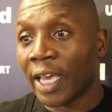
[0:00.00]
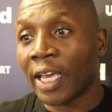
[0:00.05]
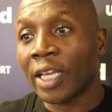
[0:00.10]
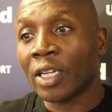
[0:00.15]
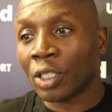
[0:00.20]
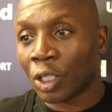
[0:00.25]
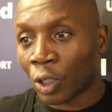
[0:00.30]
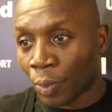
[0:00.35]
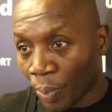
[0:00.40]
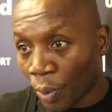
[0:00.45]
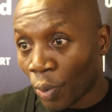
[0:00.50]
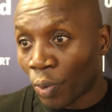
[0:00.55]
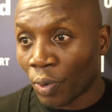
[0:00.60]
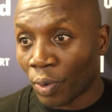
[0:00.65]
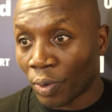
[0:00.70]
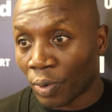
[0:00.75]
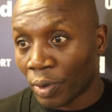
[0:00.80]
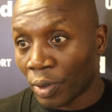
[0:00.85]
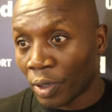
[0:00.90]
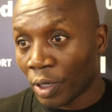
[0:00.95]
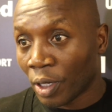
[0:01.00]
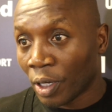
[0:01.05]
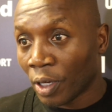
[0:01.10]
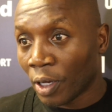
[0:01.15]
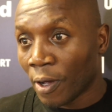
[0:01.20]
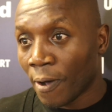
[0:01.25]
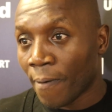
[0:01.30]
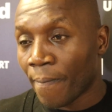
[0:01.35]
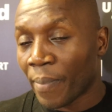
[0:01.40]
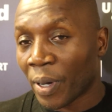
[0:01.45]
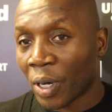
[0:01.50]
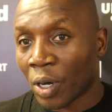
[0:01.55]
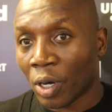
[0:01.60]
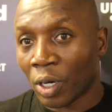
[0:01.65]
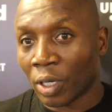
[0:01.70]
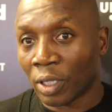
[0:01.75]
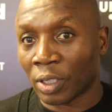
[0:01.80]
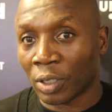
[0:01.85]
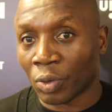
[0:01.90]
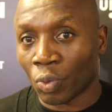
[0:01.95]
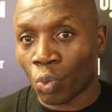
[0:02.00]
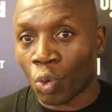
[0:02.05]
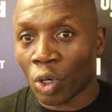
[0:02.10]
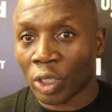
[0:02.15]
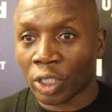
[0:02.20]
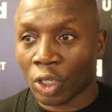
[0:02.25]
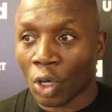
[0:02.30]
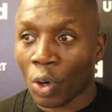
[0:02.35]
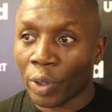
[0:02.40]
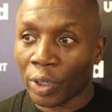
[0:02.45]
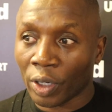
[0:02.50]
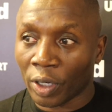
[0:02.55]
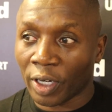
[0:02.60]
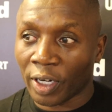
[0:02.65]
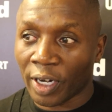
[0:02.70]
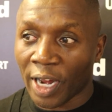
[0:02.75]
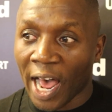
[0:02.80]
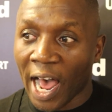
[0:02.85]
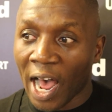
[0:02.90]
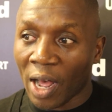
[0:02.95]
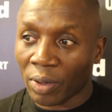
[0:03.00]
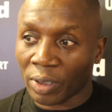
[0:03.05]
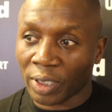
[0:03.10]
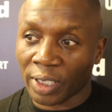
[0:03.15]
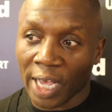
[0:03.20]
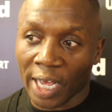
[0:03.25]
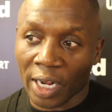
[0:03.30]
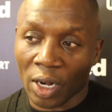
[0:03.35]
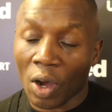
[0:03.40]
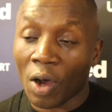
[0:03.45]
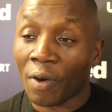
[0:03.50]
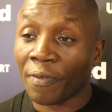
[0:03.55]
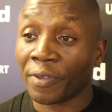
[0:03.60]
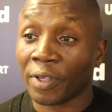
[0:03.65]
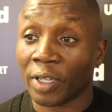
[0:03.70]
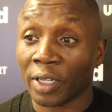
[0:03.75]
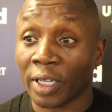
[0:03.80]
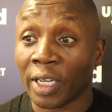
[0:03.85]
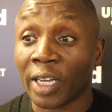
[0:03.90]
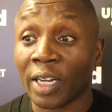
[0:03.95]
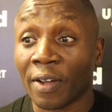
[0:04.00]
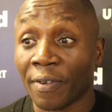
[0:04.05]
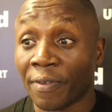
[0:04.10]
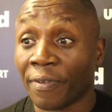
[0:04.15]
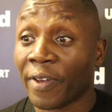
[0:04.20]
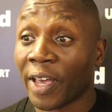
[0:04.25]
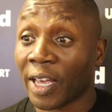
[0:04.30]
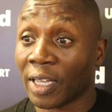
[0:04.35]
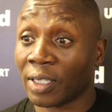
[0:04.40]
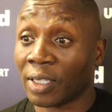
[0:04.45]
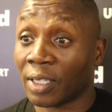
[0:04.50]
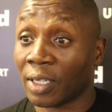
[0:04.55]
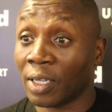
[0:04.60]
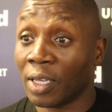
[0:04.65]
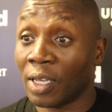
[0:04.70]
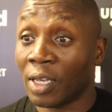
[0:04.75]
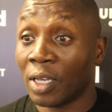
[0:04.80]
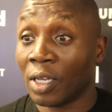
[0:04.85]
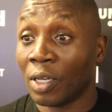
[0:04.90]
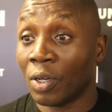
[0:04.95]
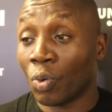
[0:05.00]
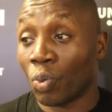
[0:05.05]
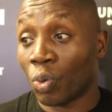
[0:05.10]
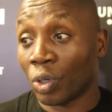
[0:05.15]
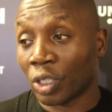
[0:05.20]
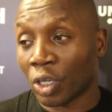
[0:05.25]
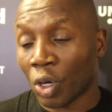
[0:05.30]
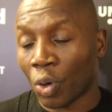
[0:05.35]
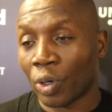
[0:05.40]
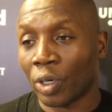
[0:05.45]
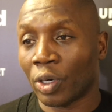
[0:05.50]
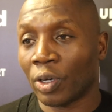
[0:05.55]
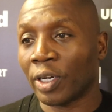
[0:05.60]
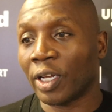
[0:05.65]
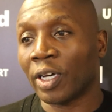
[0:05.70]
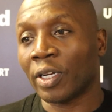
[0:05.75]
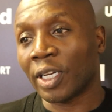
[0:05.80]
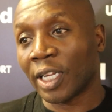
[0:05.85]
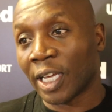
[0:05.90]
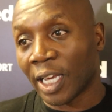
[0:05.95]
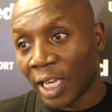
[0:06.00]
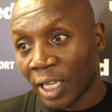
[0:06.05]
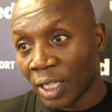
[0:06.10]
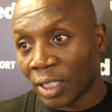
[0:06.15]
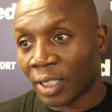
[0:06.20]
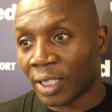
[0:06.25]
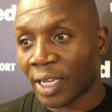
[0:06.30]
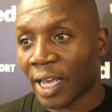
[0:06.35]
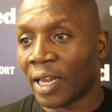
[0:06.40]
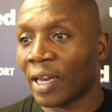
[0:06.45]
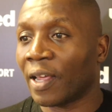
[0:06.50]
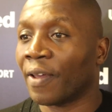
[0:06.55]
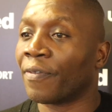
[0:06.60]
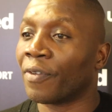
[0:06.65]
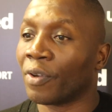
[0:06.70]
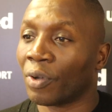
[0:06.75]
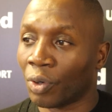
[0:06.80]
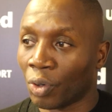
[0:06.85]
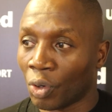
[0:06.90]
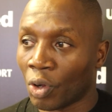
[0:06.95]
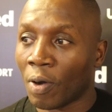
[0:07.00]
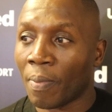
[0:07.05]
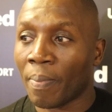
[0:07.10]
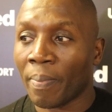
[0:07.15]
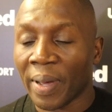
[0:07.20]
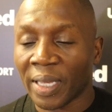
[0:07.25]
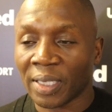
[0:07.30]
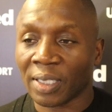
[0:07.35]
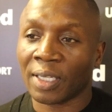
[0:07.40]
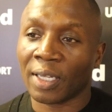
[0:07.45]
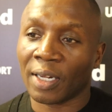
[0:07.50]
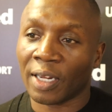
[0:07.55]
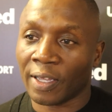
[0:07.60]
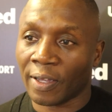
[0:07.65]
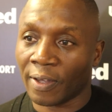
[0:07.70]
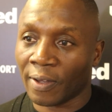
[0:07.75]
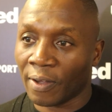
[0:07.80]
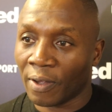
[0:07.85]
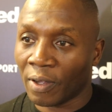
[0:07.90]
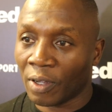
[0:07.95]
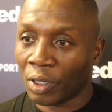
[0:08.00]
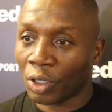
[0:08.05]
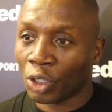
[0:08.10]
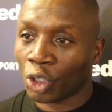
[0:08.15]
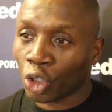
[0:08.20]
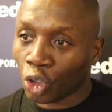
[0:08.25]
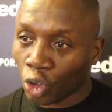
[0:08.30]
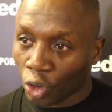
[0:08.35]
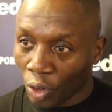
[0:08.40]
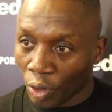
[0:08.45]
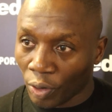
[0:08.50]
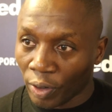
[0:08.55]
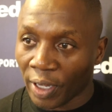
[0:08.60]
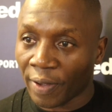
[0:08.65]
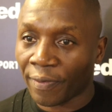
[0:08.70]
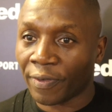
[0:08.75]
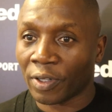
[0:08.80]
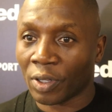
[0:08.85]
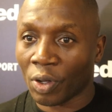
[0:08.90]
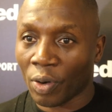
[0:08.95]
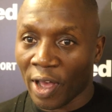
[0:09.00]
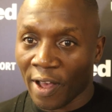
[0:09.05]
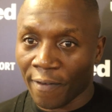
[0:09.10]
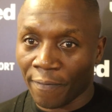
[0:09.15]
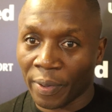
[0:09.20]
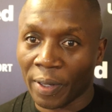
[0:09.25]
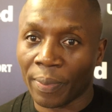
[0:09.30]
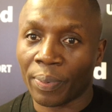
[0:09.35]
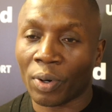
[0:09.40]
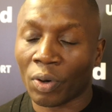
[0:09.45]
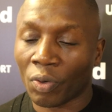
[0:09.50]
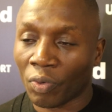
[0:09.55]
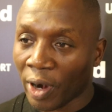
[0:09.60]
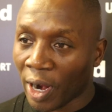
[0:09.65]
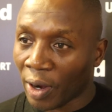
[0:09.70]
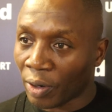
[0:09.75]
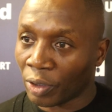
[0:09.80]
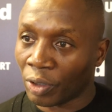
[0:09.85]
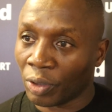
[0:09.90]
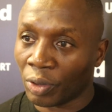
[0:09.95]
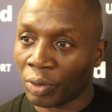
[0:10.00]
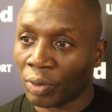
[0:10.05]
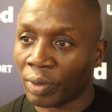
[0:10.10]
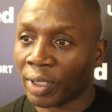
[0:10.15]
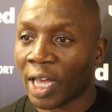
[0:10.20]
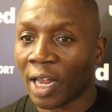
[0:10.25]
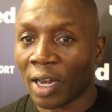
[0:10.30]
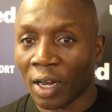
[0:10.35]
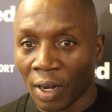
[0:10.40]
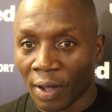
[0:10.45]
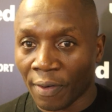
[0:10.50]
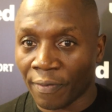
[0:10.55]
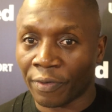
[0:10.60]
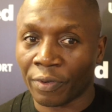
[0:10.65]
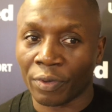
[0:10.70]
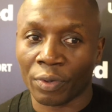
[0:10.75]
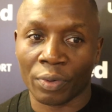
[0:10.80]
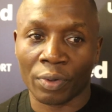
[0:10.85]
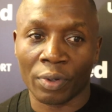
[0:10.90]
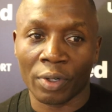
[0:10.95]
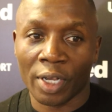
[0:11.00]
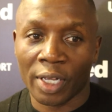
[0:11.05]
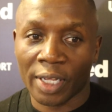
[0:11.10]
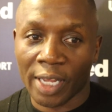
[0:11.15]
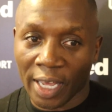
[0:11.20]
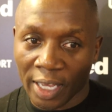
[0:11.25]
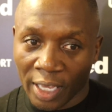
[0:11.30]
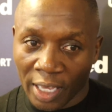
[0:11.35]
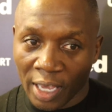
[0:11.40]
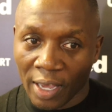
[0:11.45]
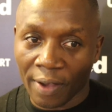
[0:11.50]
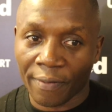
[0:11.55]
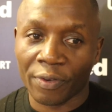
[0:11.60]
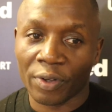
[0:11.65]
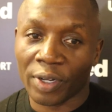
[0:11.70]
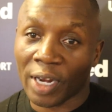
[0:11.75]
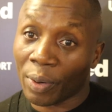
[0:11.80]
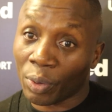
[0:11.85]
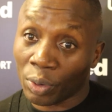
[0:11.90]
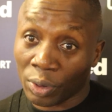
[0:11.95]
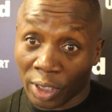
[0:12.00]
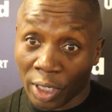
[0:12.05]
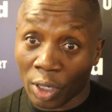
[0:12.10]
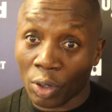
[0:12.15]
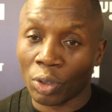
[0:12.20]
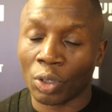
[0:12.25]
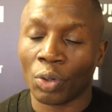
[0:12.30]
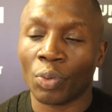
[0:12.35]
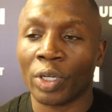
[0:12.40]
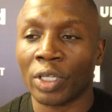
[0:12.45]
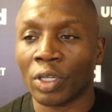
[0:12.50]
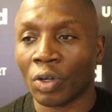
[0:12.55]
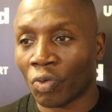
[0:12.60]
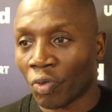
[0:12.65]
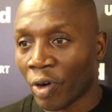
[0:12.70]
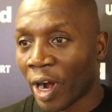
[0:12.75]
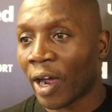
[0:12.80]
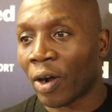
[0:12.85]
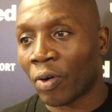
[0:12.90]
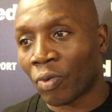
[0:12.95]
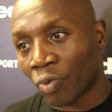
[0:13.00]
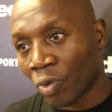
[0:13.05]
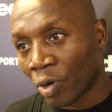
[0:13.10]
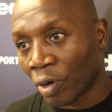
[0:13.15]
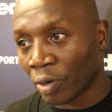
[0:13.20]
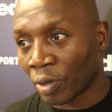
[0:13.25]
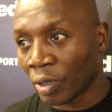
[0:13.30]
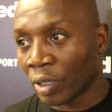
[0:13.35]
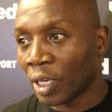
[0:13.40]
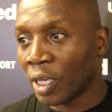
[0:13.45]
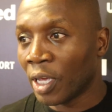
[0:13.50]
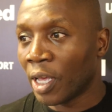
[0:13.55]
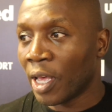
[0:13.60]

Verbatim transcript: in sport. Because what's going on on the outside often can affect what's going on on the inside if you're not mentally strong, if you don't have people around you that love you, that care for you, that will tell you when you're right or wrong.